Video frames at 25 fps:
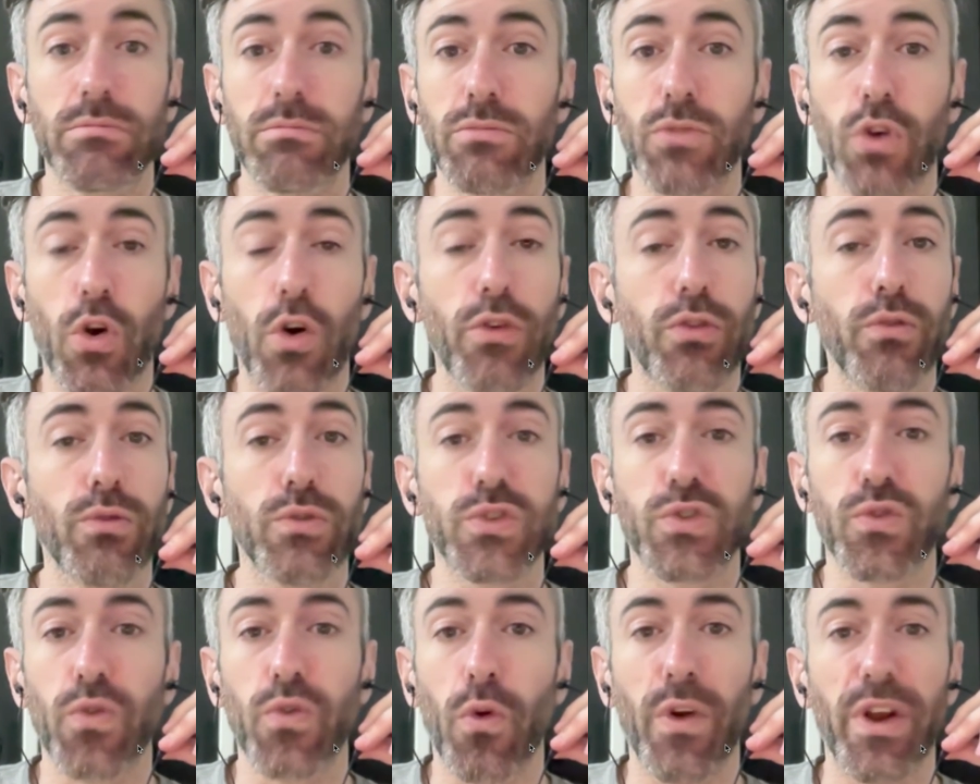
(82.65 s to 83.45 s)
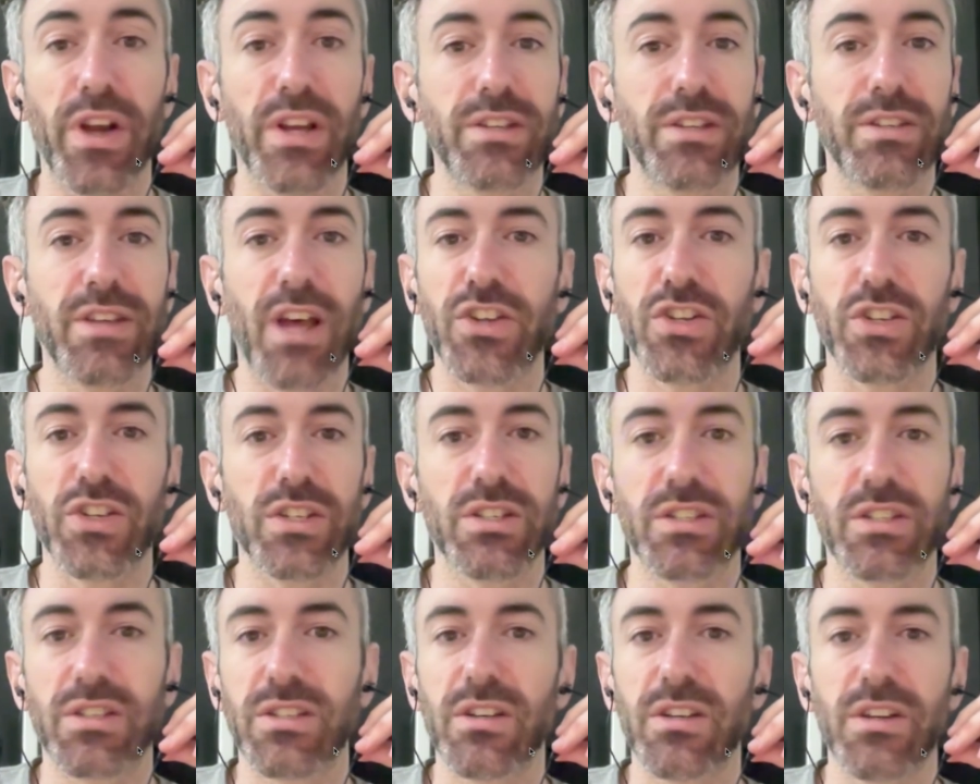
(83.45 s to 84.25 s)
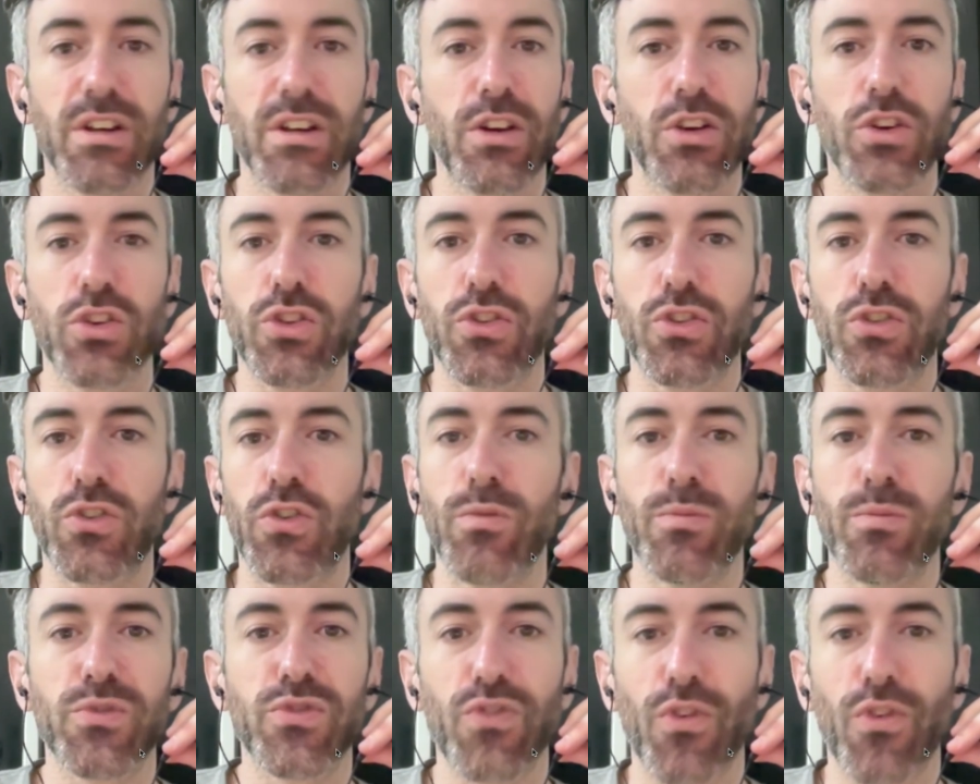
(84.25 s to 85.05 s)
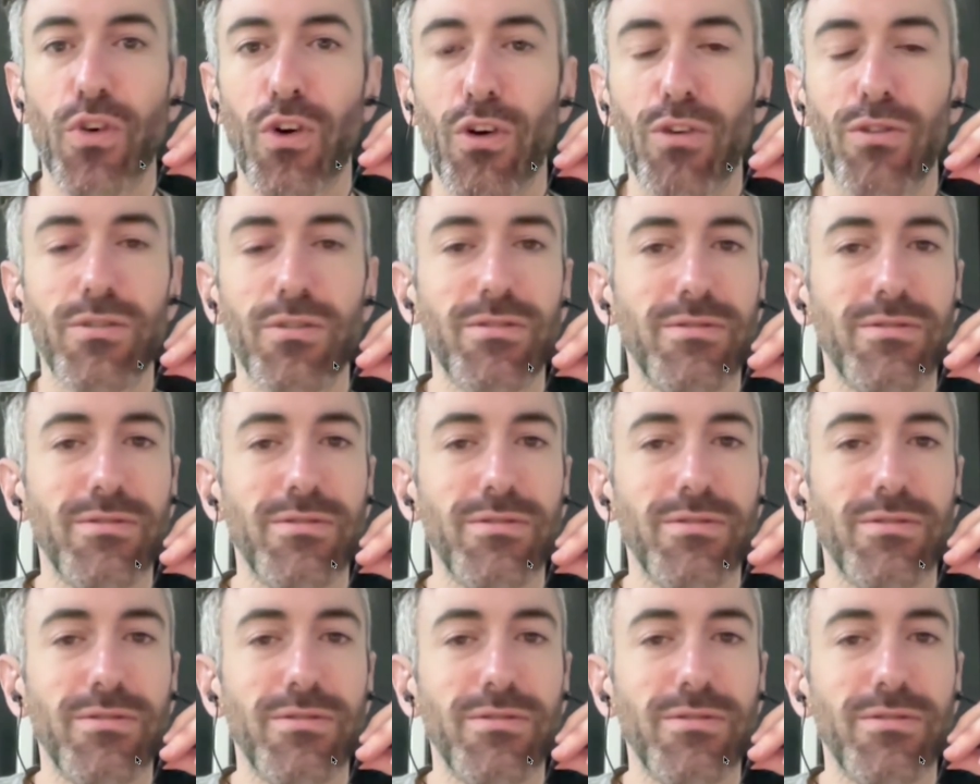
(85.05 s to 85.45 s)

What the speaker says: go through stories. I just doom scroll,